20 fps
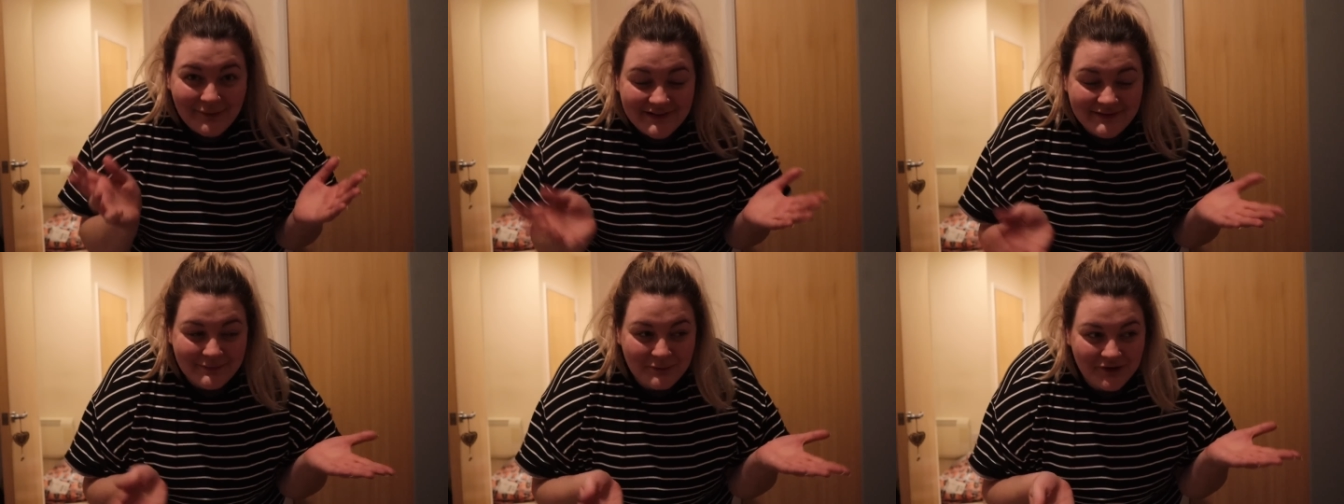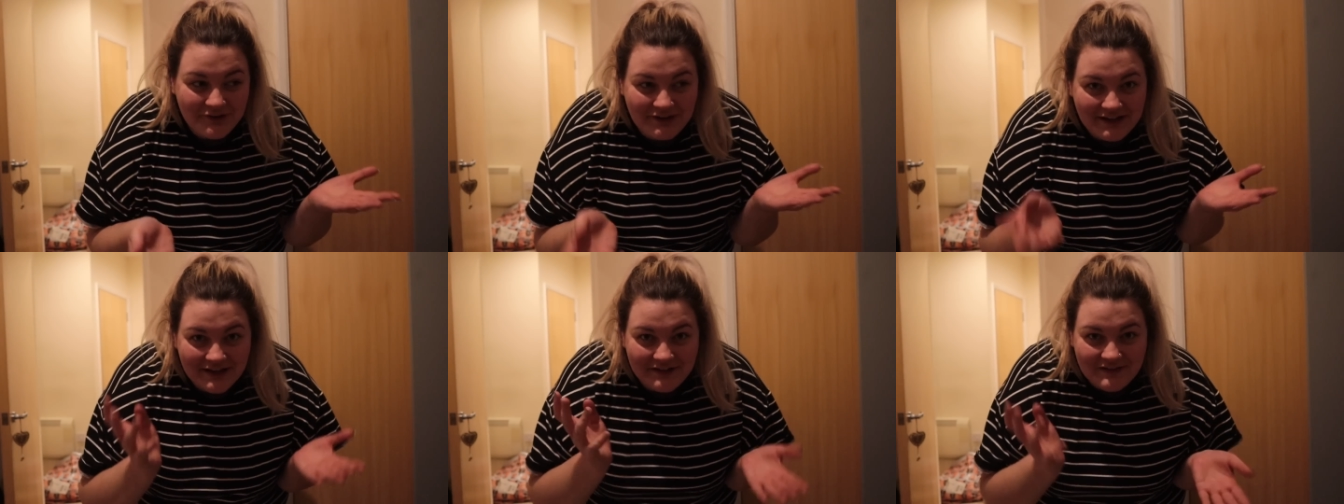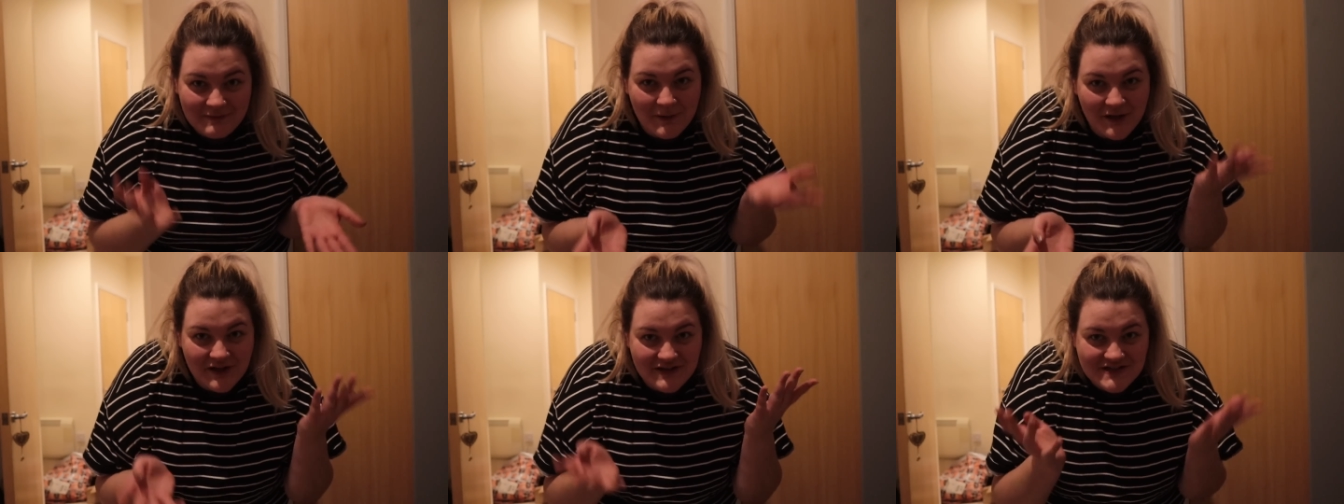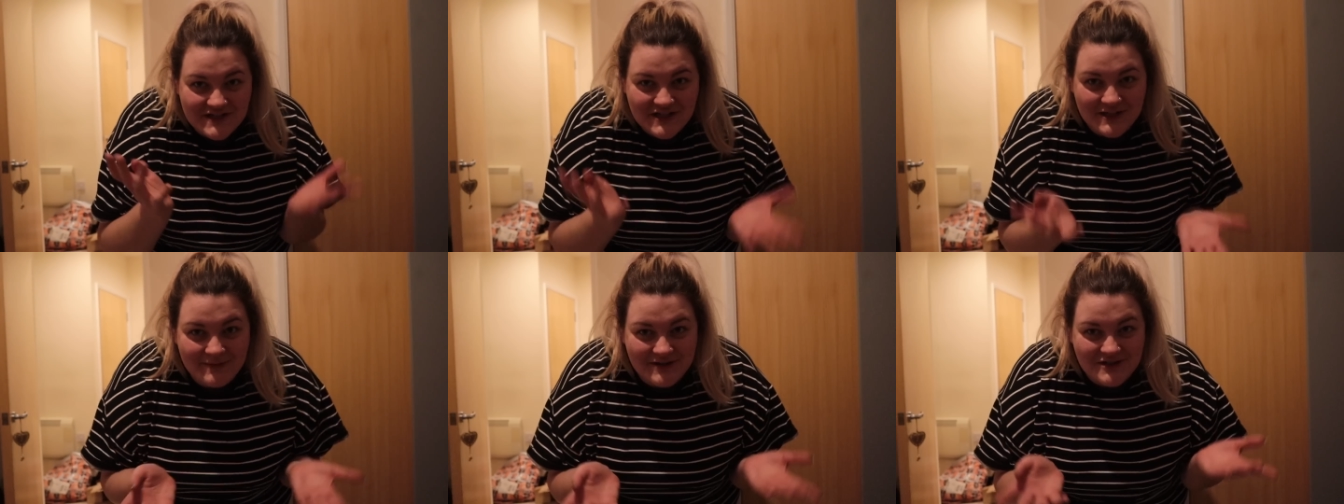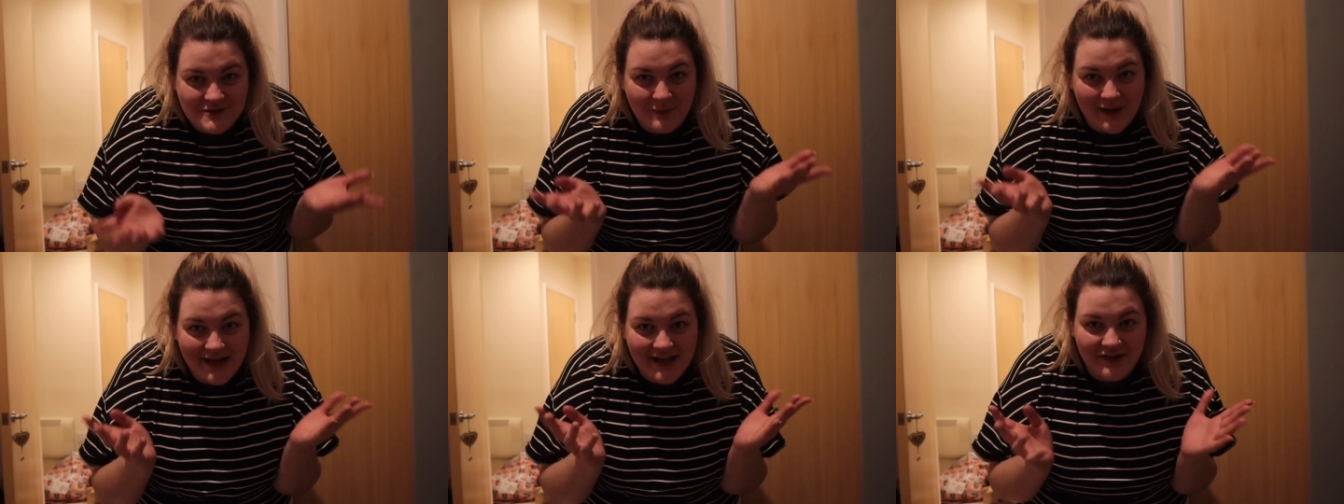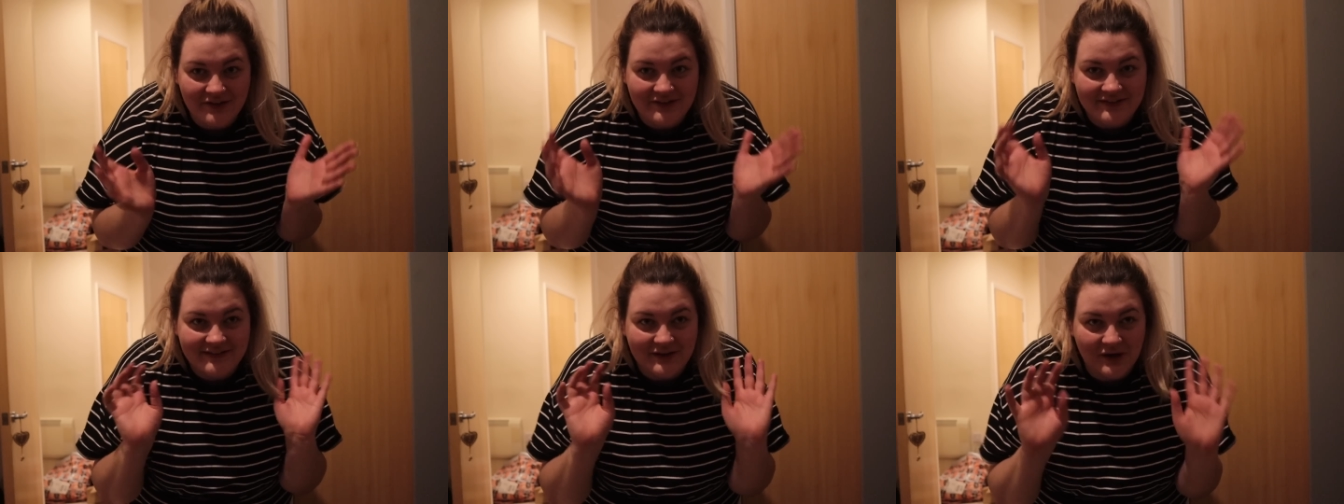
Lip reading: was worried I was putting too much weight on,